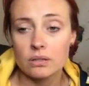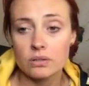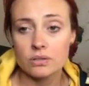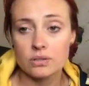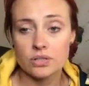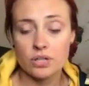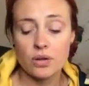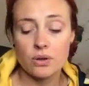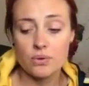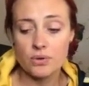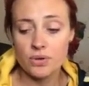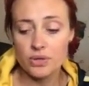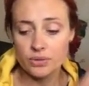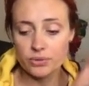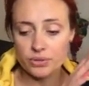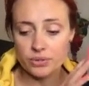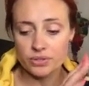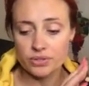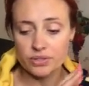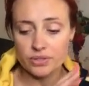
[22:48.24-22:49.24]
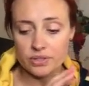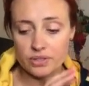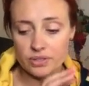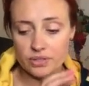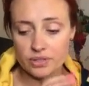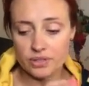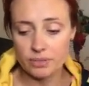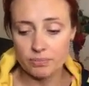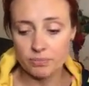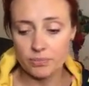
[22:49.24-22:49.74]
show you just
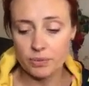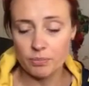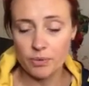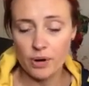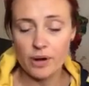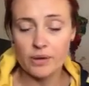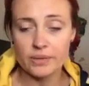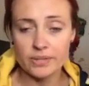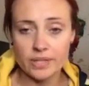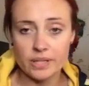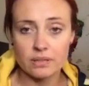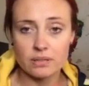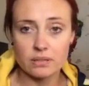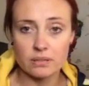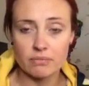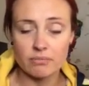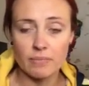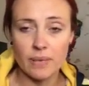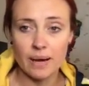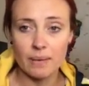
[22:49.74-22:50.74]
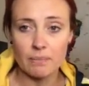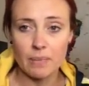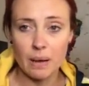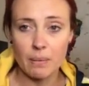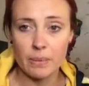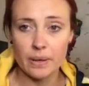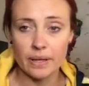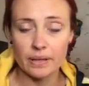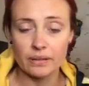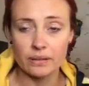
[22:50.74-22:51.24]
the process of mind
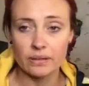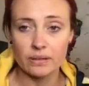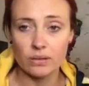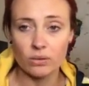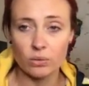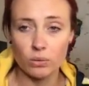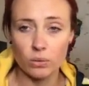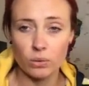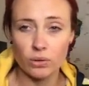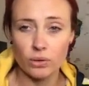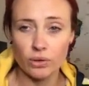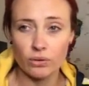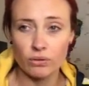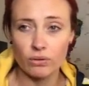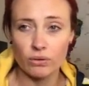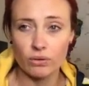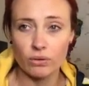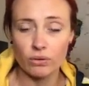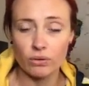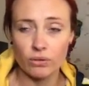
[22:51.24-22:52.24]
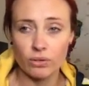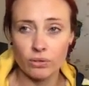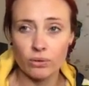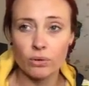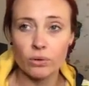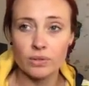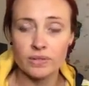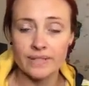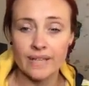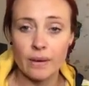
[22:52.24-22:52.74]
mapping all your
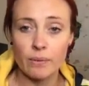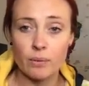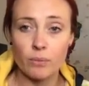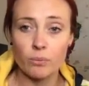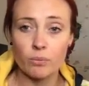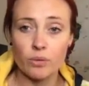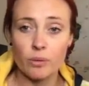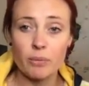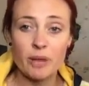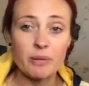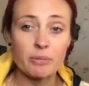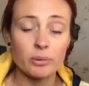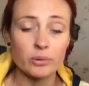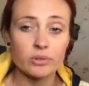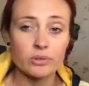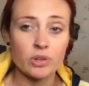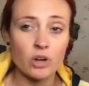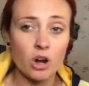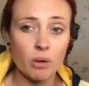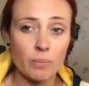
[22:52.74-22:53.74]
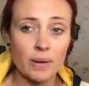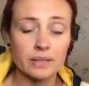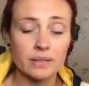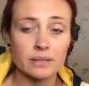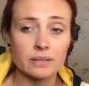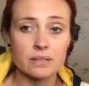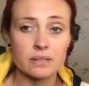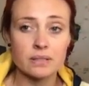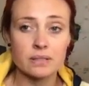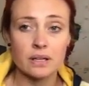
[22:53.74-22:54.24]
thoughts now, and the people's
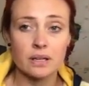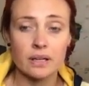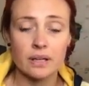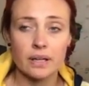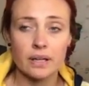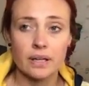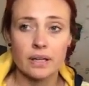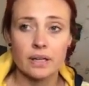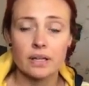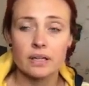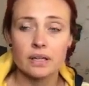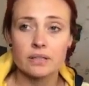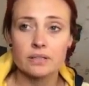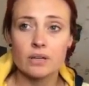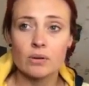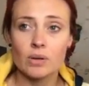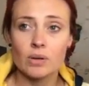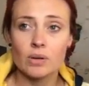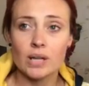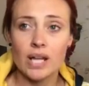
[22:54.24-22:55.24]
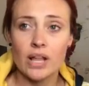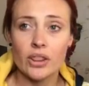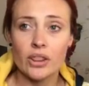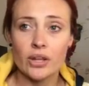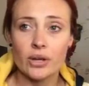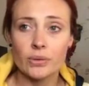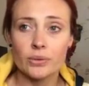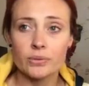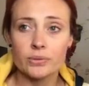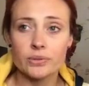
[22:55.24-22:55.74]
comments. Don't let
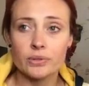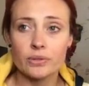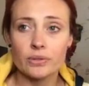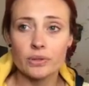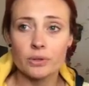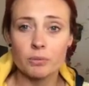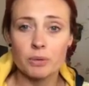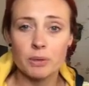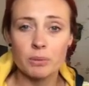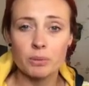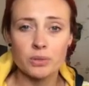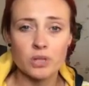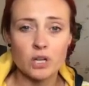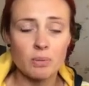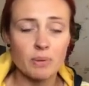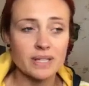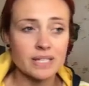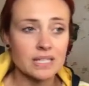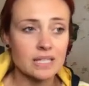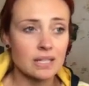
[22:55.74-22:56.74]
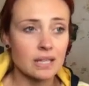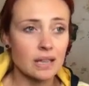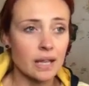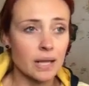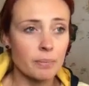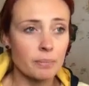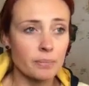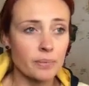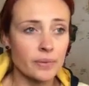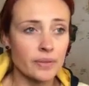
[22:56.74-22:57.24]
those other people's comments
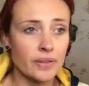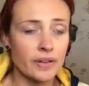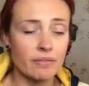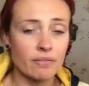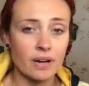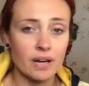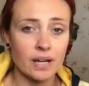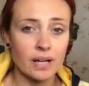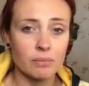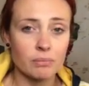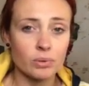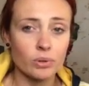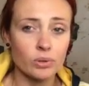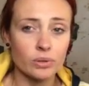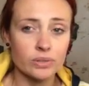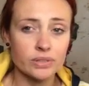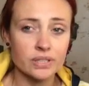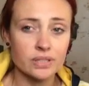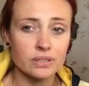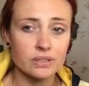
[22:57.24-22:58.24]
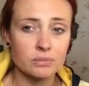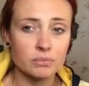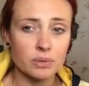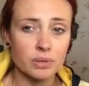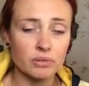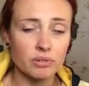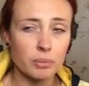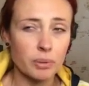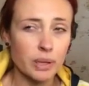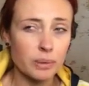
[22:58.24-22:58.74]
slip. They're really important.
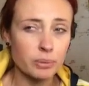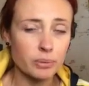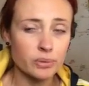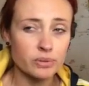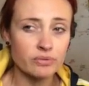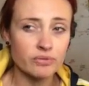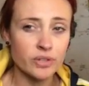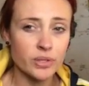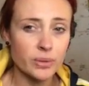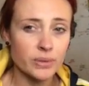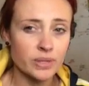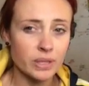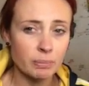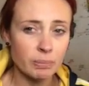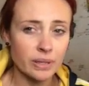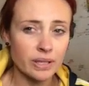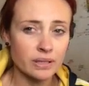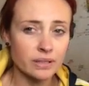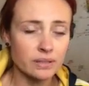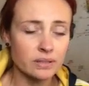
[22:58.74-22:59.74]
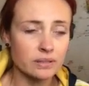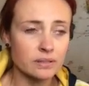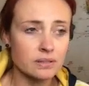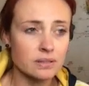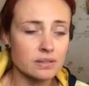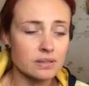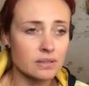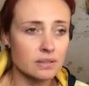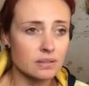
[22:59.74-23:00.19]
Other people's views and opinions